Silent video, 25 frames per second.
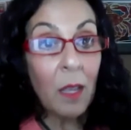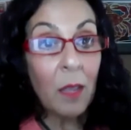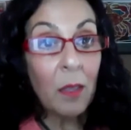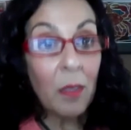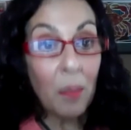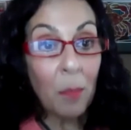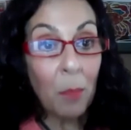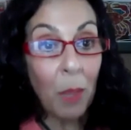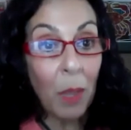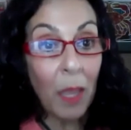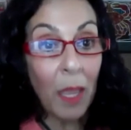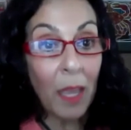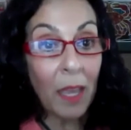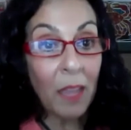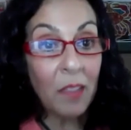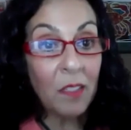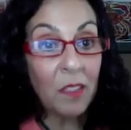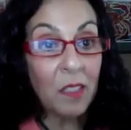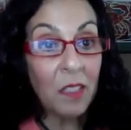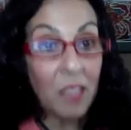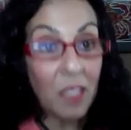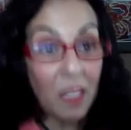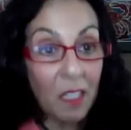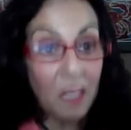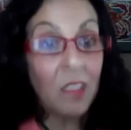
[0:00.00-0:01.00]
The plaque
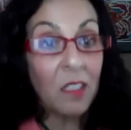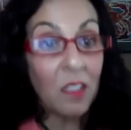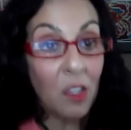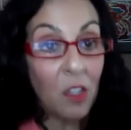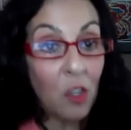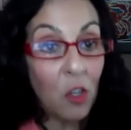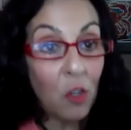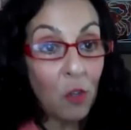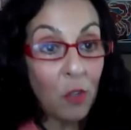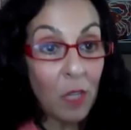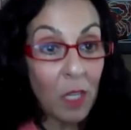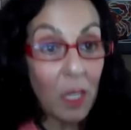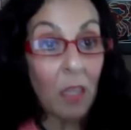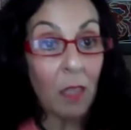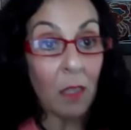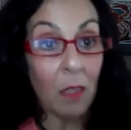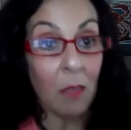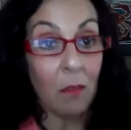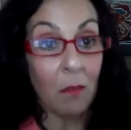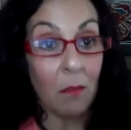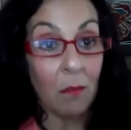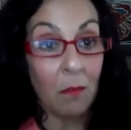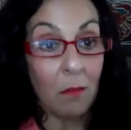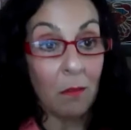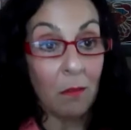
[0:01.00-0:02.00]
sticks to your teeth.
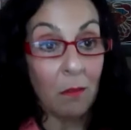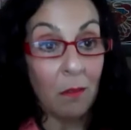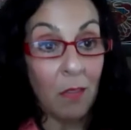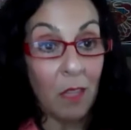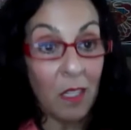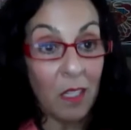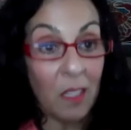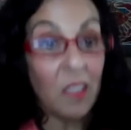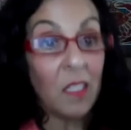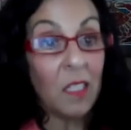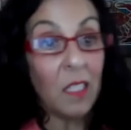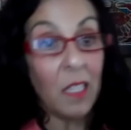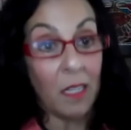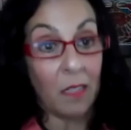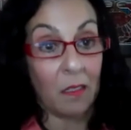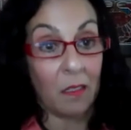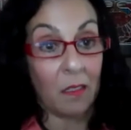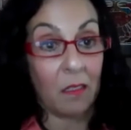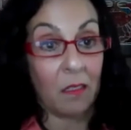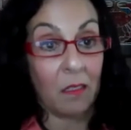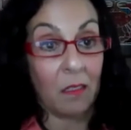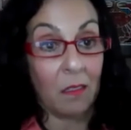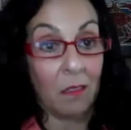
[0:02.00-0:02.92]
It sticks.